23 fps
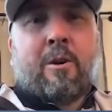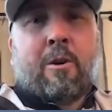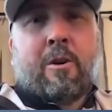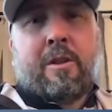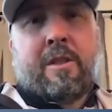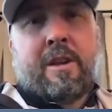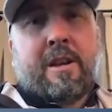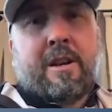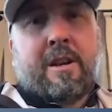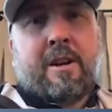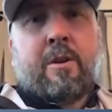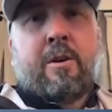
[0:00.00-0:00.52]
or
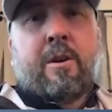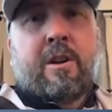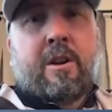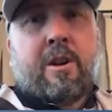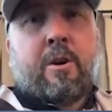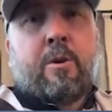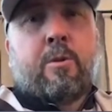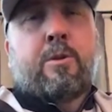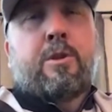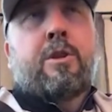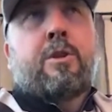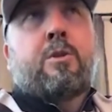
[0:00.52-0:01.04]
they know a
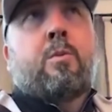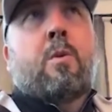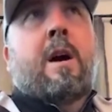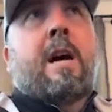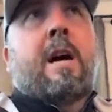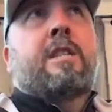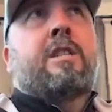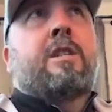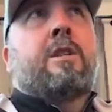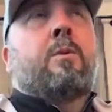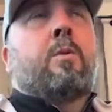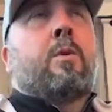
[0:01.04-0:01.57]
coach is
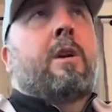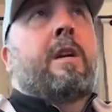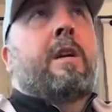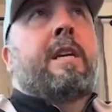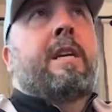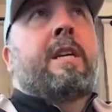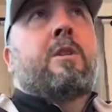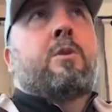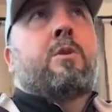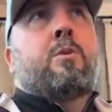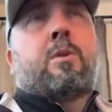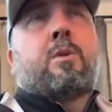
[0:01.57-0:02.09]
watching, where
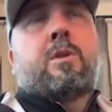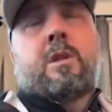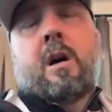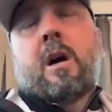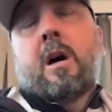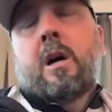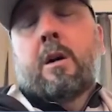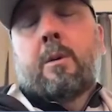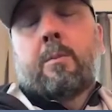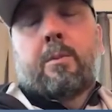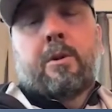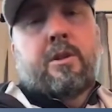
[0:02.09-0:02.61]
his was
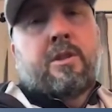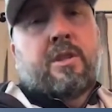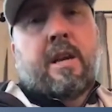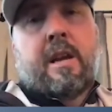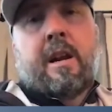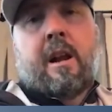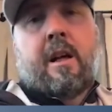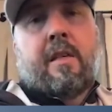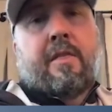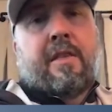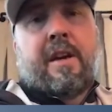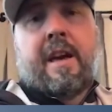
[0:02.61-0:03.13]
100%
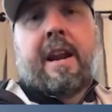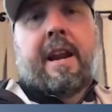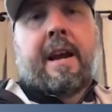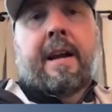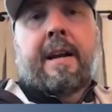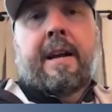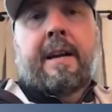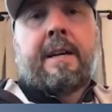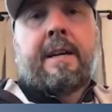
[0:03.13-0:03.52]
authentic.